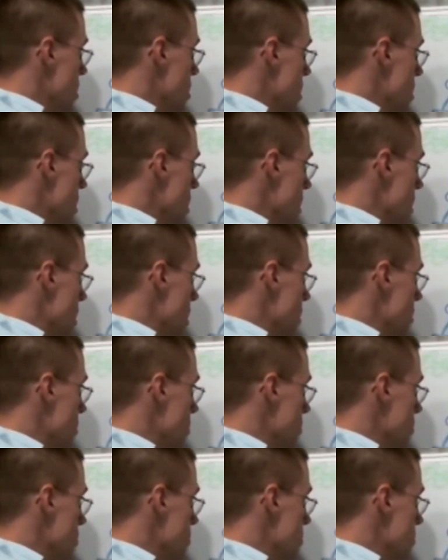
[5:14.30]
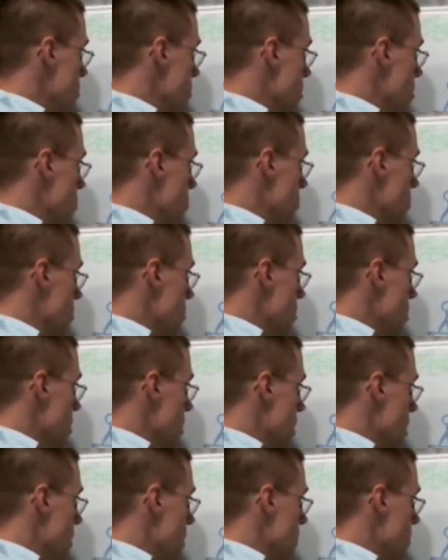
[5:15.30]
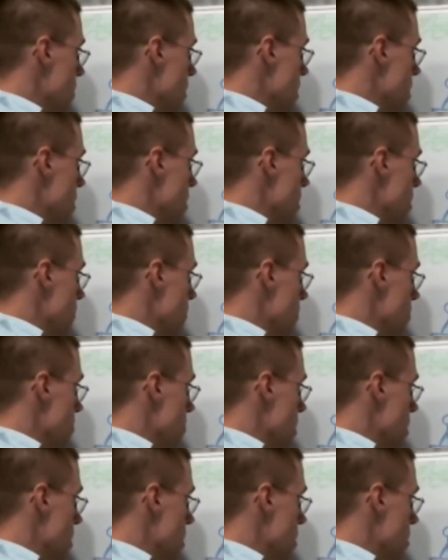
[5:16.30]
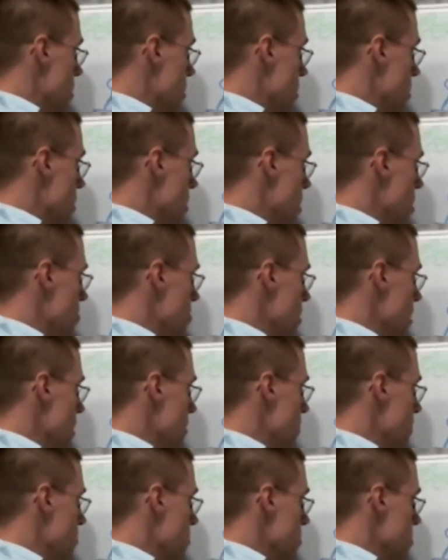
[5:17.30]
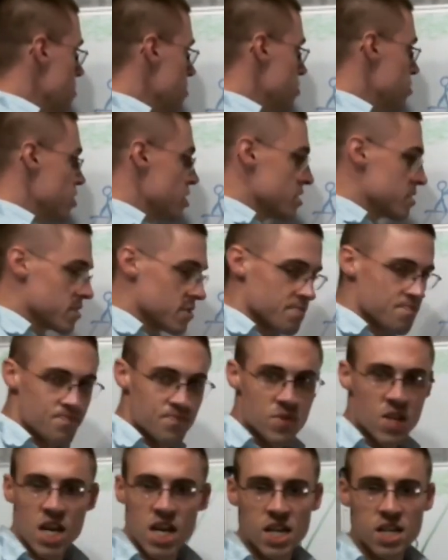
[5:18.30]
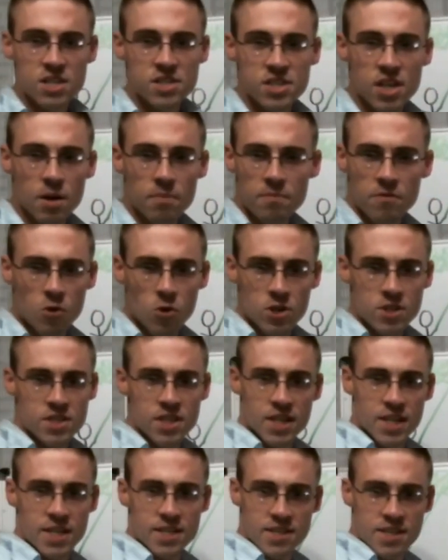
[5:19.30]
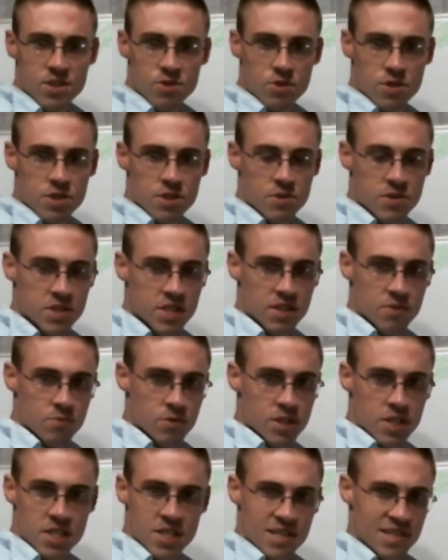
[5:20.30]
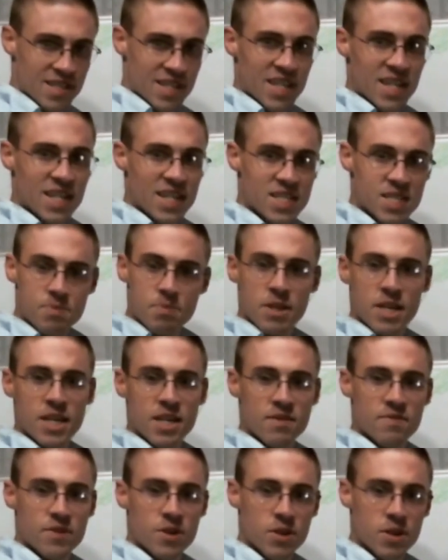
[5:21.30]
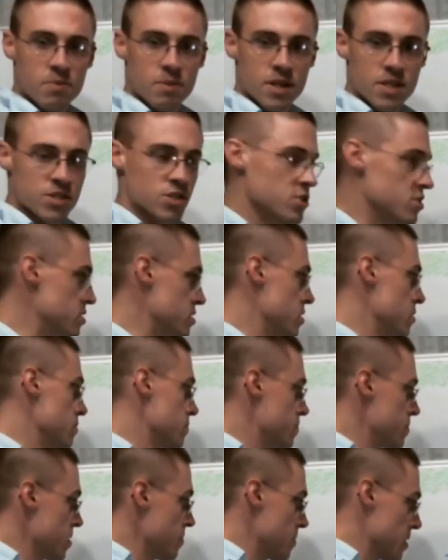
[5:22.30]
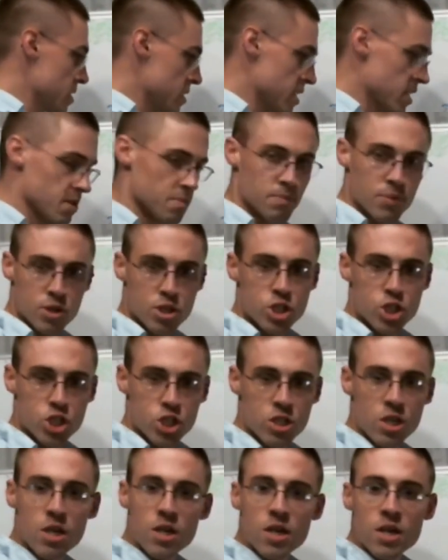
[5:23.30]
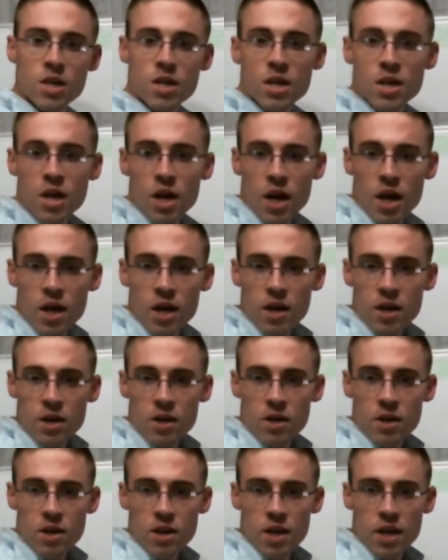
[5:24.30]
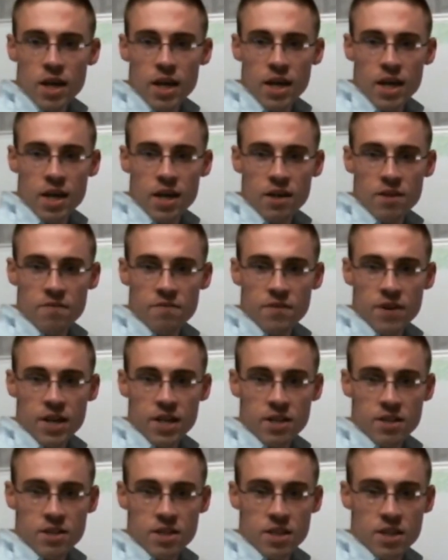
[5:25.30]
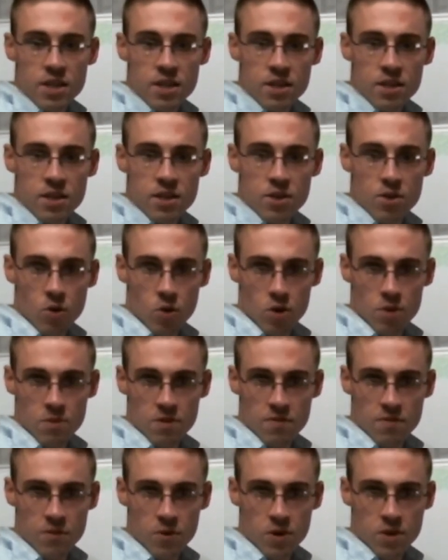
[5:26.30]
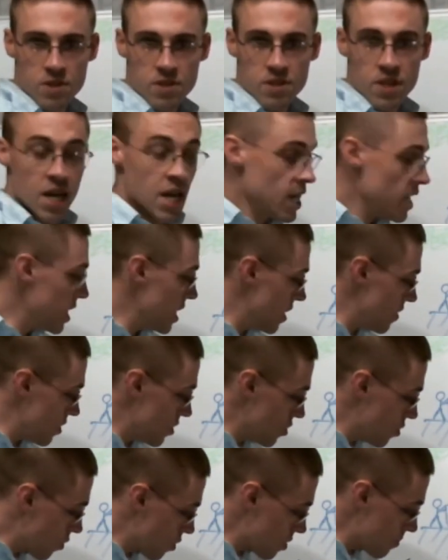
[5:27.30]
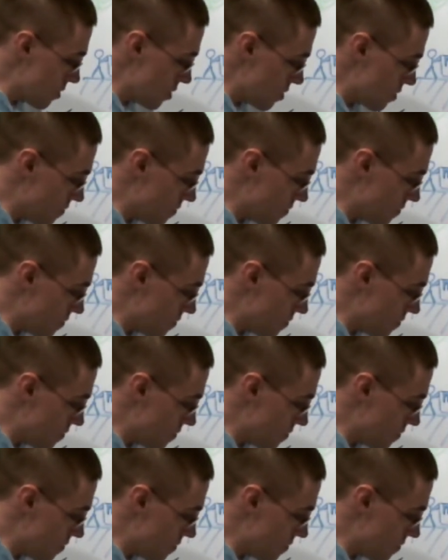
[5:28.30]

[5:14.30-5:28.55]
And so we'll call that FA, F applied. An applied force is just some force that gets introduced and really doesn't get explained very much. So something like a push. And finally, the normal force. Now the normal